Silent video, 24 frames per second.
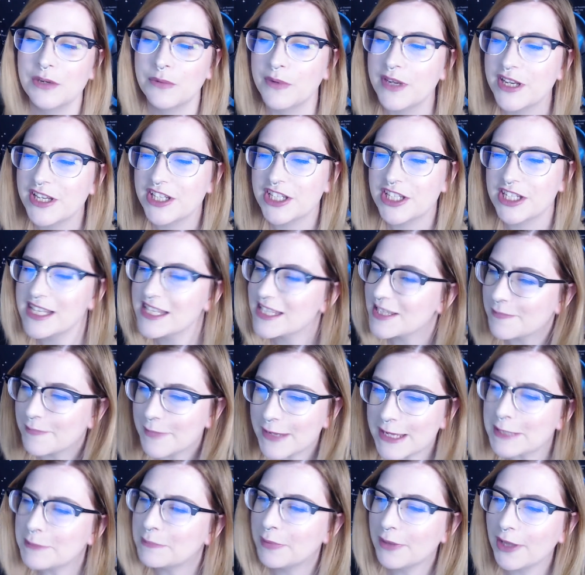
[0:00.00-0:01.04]
which is a
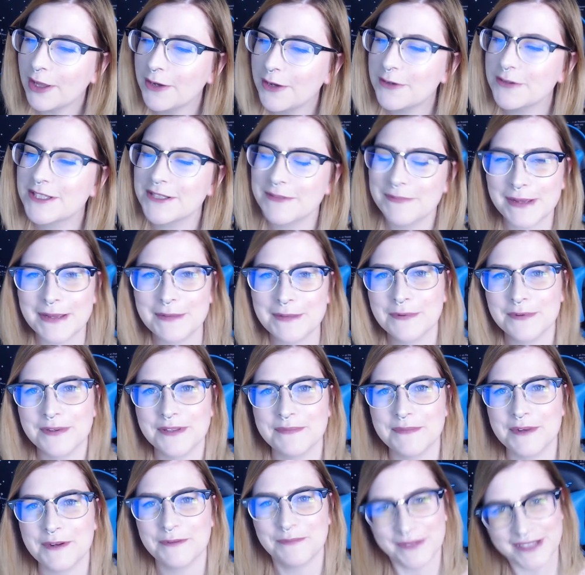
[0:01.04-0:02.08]
big blow to people
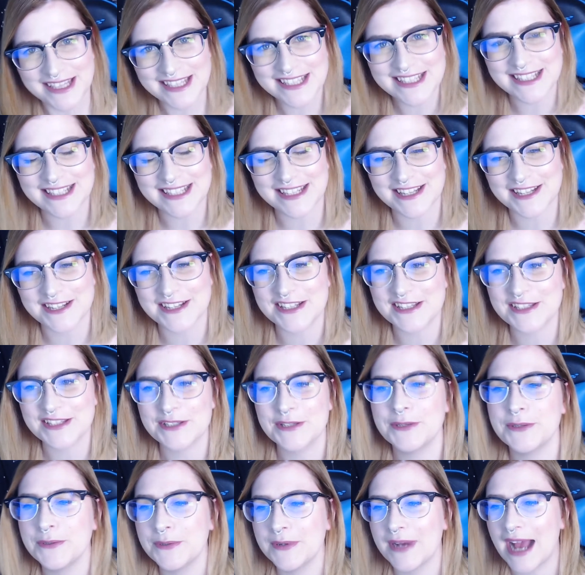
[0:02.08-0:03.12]
with mobility needs
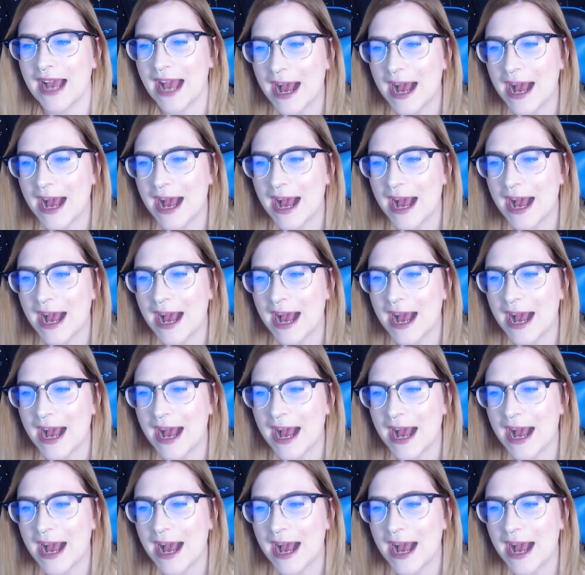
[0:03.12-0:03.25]
who